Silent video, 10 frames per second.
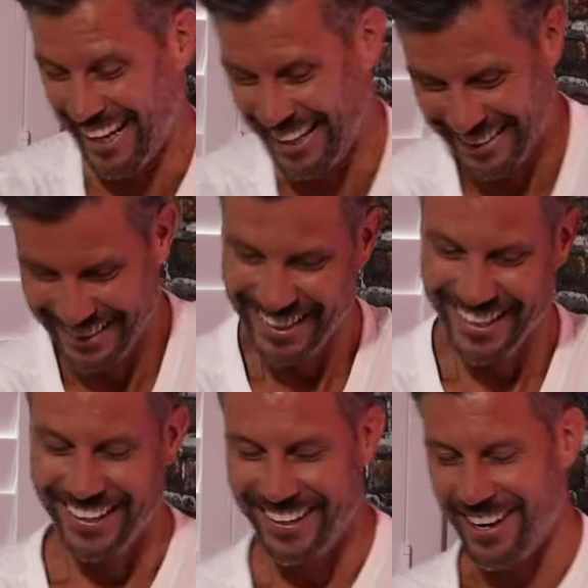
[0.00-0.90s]
no,
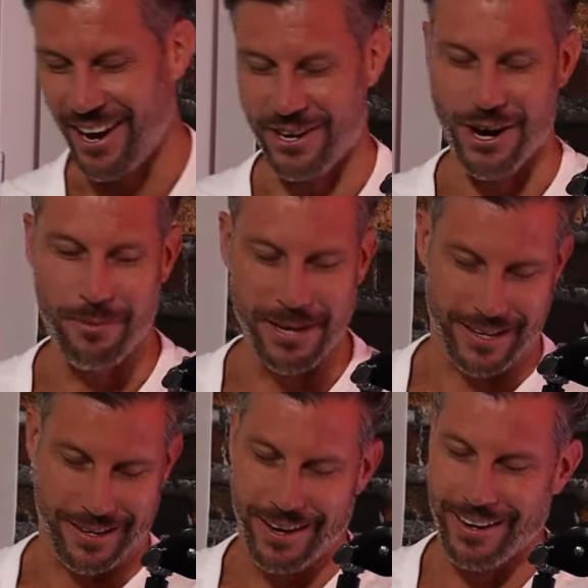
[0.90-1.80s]
I'm kidding. No
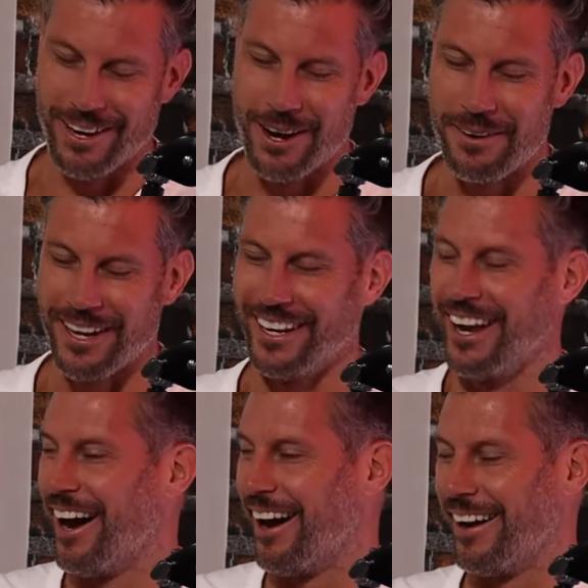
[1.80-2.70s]
comment. No comment.
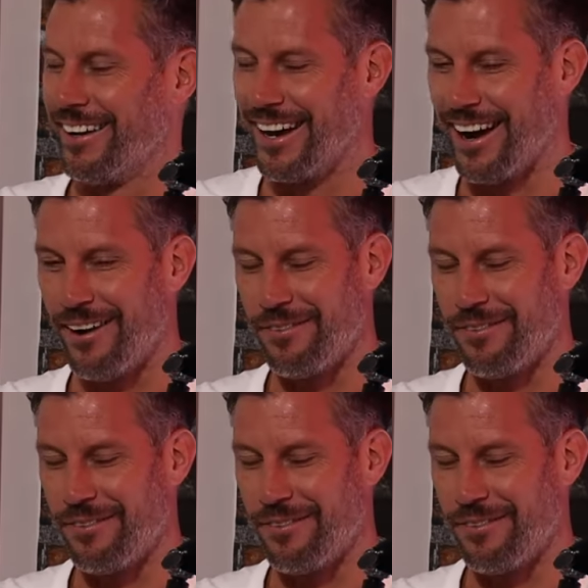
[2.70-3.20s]
No, no.